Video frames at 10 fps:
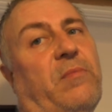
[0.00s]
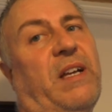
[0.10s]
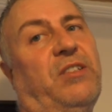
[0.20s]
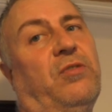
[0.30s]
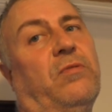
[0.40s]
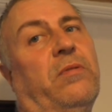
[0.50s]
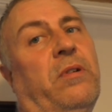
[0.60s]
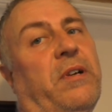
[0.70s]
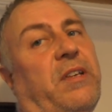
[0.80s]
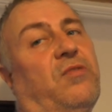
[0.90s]
can make sure
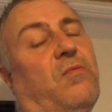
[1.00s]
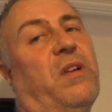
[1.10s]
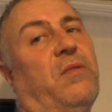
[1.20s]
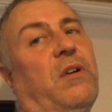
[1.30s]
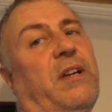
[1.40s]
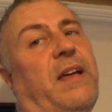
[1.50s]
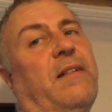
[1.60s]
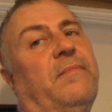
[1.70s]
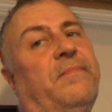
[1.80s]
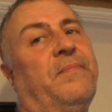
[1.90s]
it's all going to work
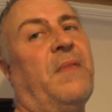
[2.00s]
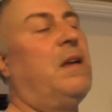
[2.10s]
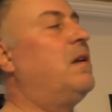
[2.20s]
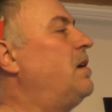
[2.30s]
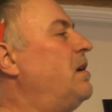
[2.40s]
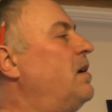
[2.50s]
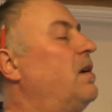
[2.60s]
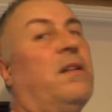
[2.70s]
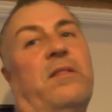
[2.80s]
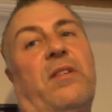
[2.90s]
out.
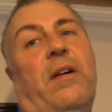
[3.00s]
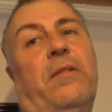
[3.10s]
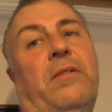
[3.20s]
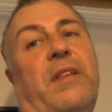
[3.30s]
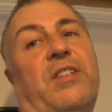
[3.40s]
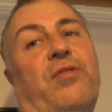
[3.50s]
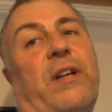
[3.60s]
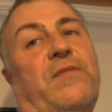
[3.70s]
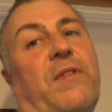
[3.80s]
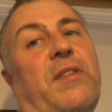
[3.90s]
So let's
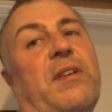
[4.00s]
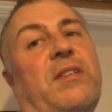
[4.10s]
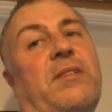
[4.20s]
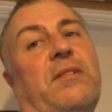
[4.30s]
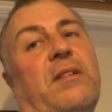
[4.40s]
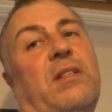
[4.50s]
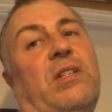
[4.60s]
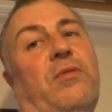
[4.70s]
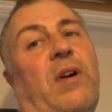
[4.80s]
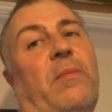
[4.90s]
transfer this
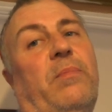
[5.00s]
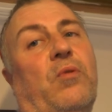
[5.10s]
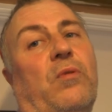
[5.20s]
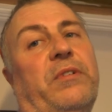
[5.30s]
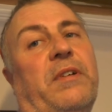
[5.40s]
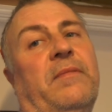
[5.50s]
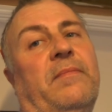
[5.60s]
to our board.